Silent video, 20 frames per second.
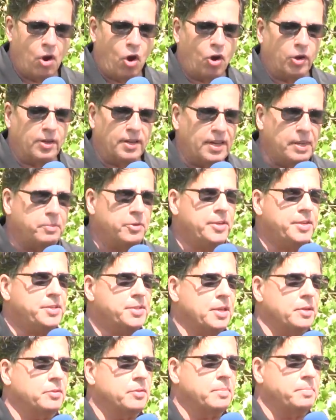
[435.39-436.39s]
our
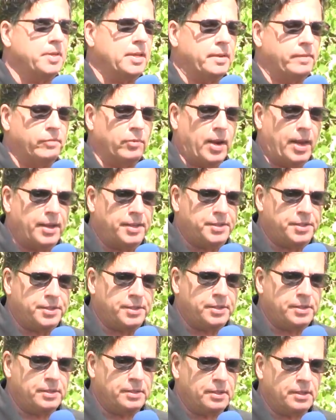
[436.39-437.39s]
liberties under the Bill of
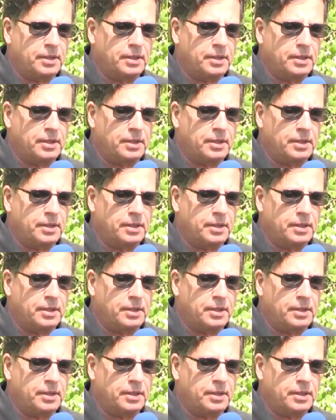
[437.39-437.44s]
Rights,